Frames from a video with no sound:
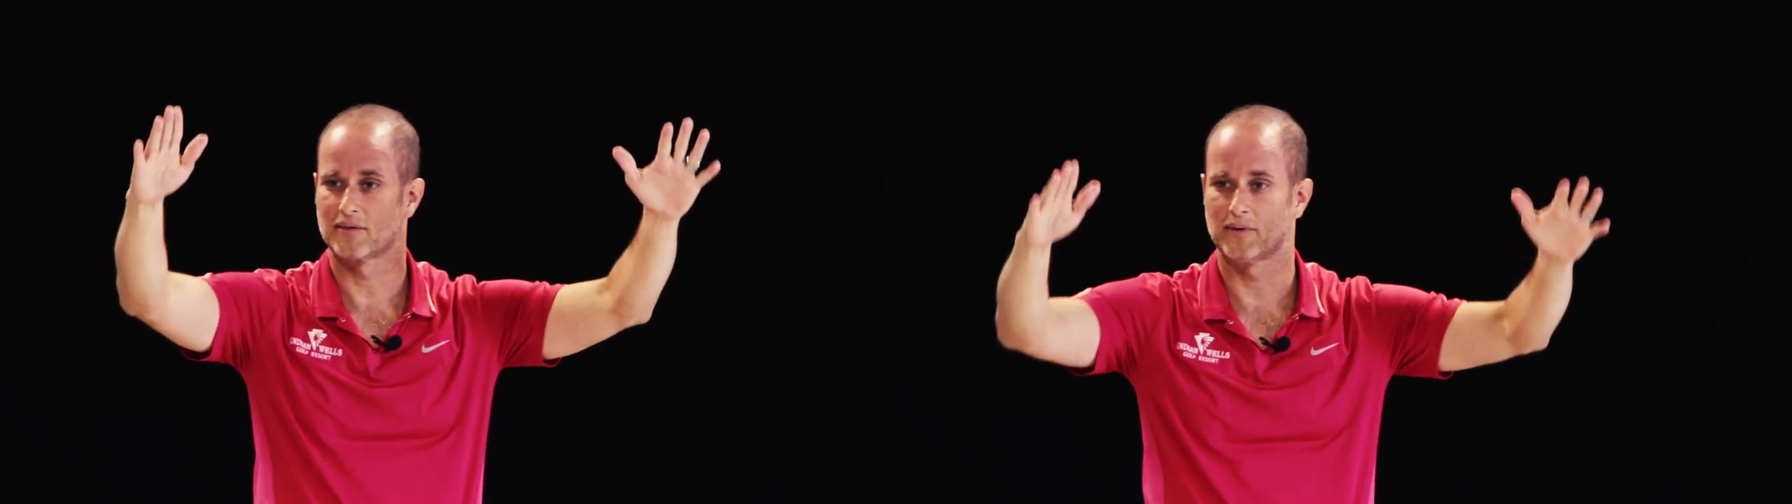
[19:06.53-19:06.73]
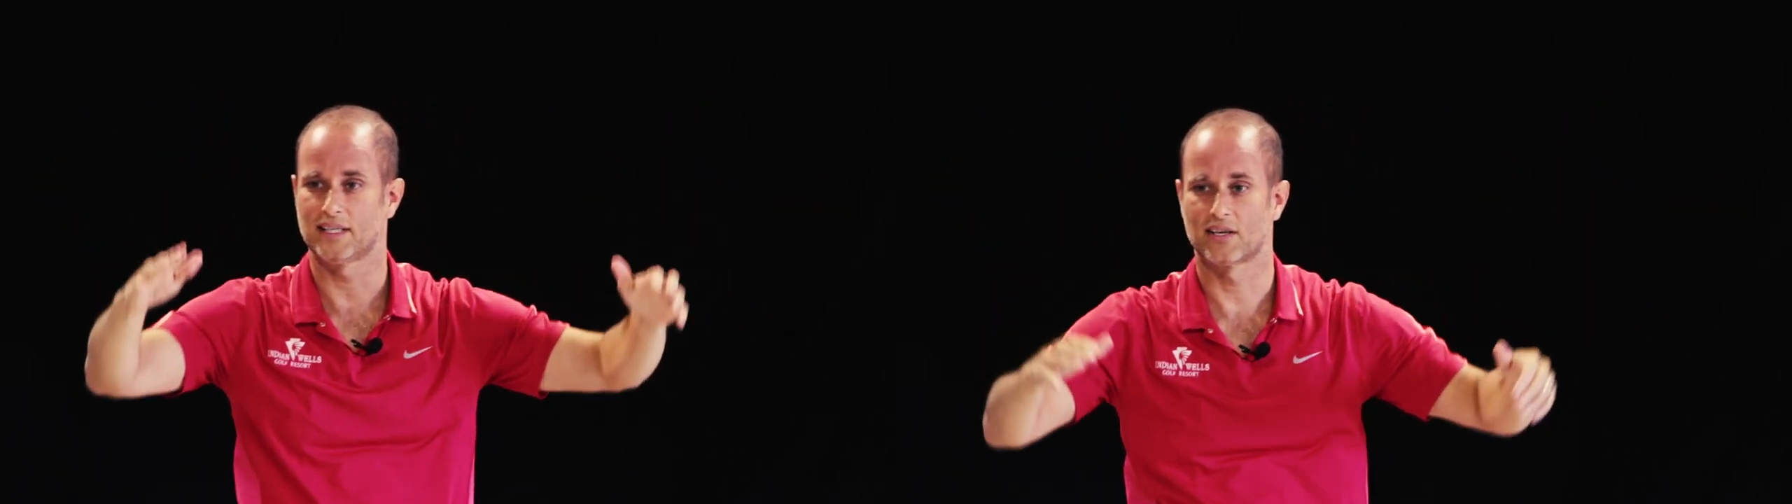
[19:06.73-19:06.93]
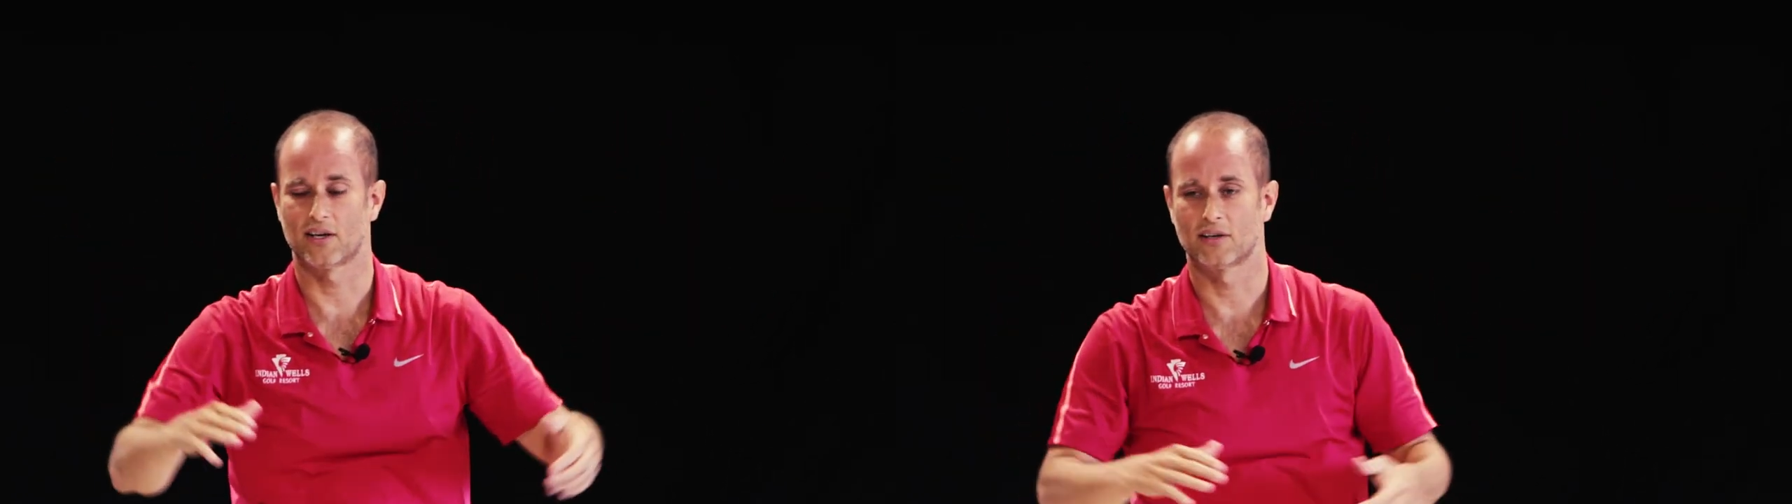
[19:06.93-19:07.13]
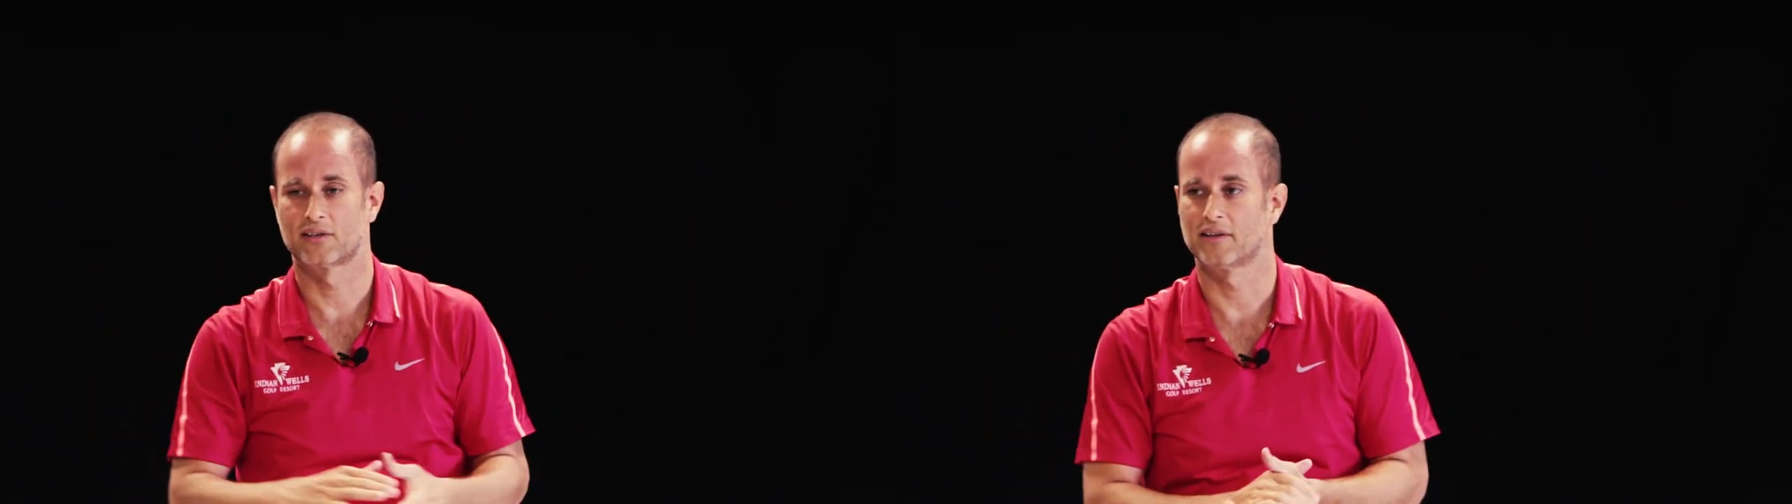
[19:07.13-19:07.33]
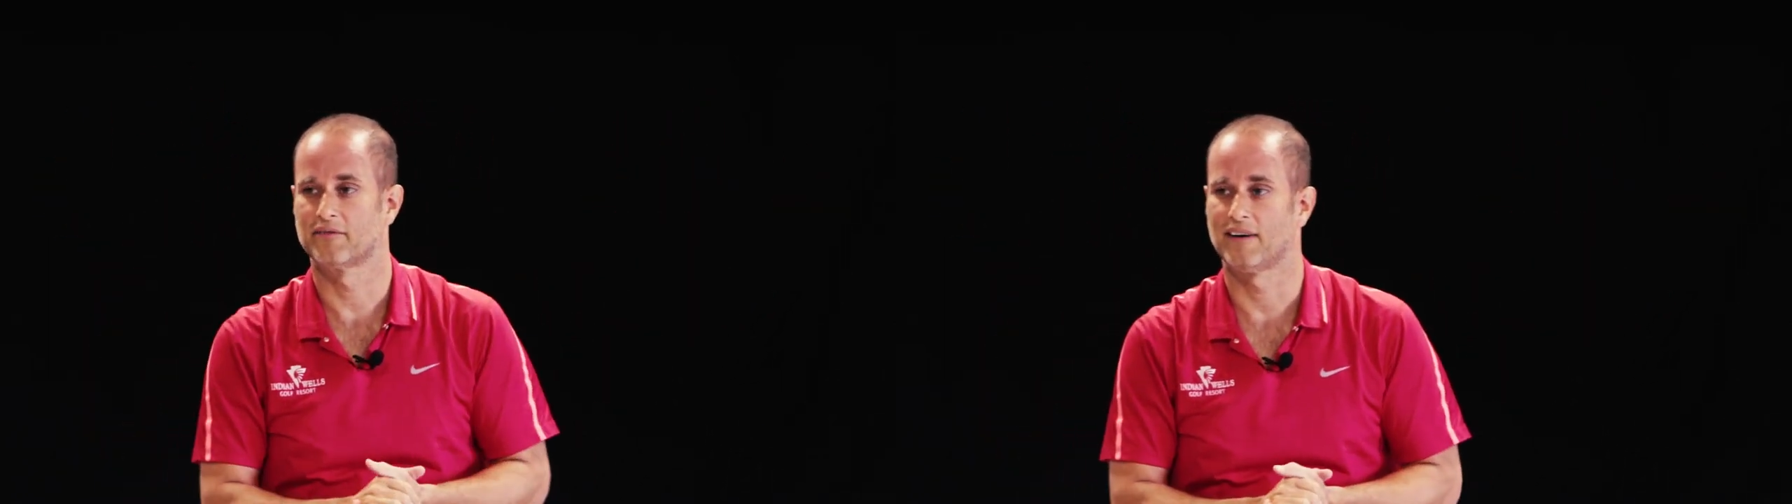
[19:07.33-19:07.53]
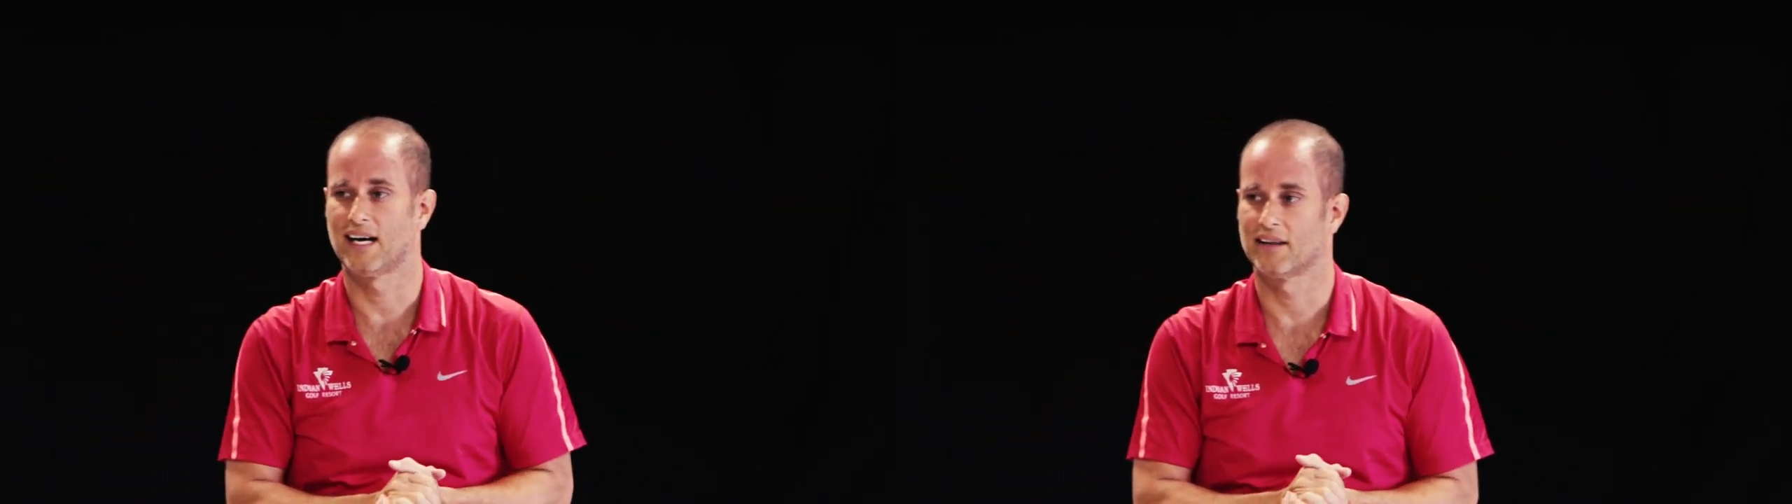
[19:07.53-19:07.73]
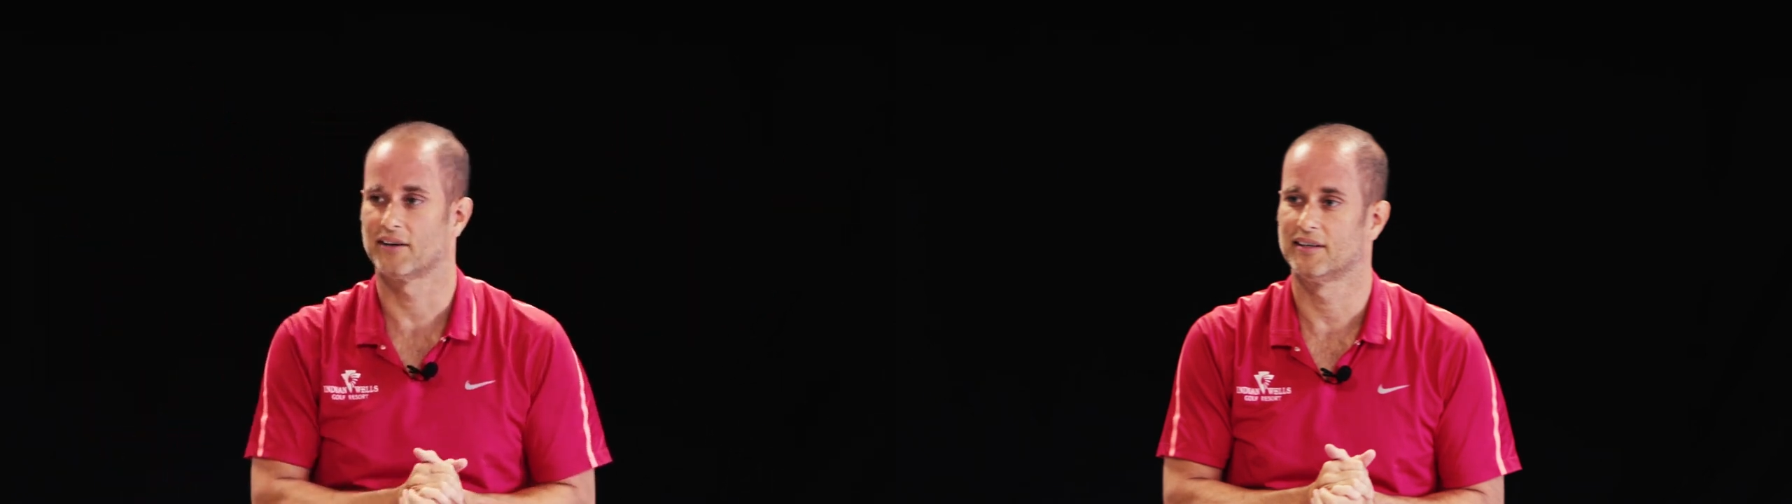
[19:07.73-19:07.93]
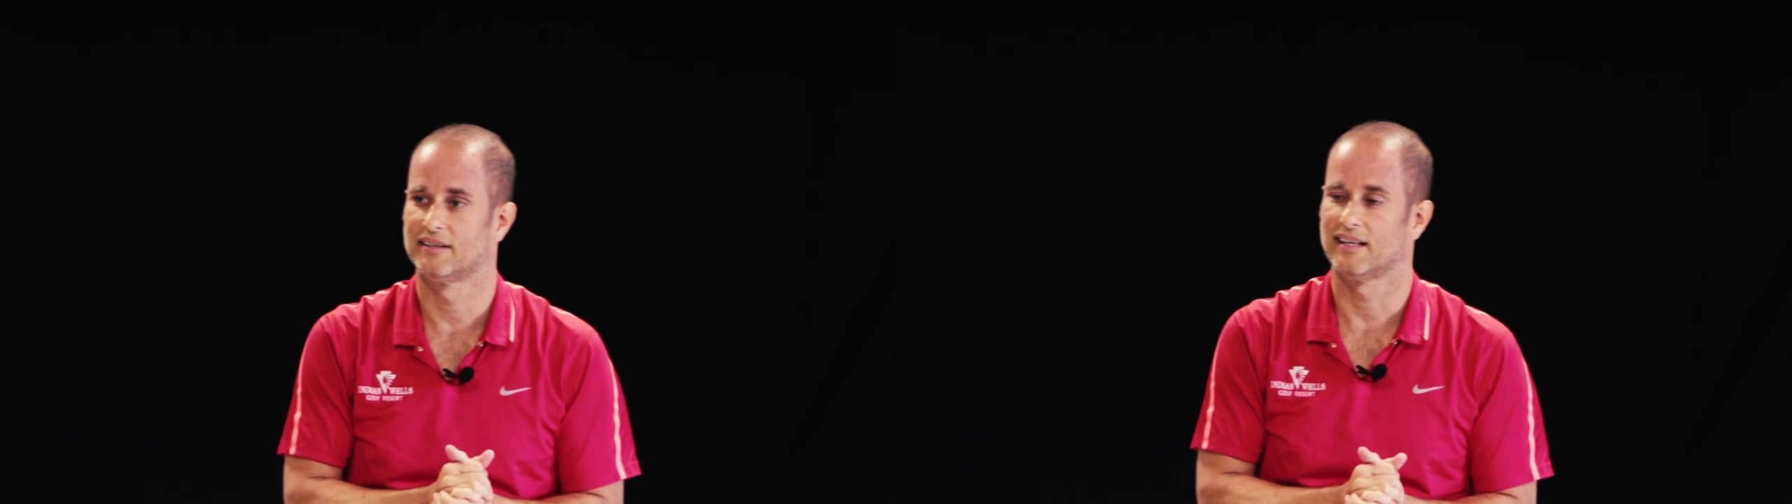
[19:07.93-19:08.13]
return to the Father